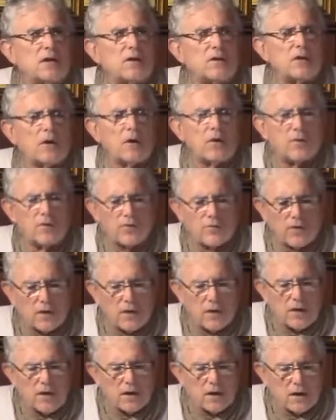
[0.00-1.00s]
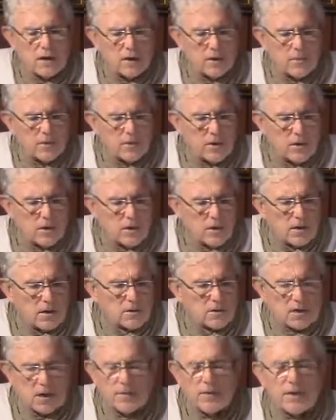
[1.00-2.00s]
They're very,
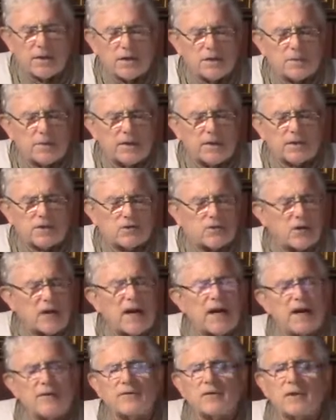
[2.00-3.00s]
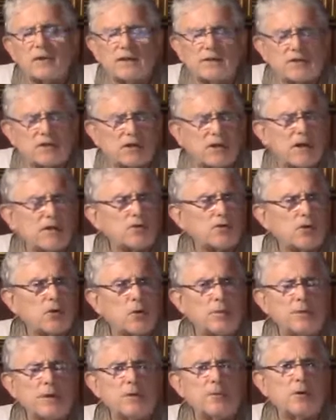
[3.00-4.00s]
some of these places are heavenly. Celestial
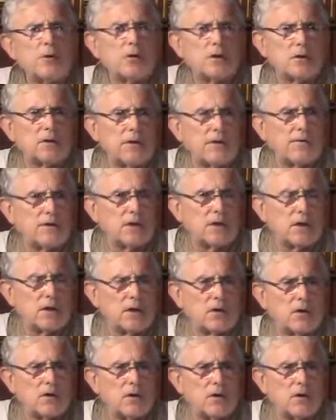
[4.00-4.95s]
people are living there.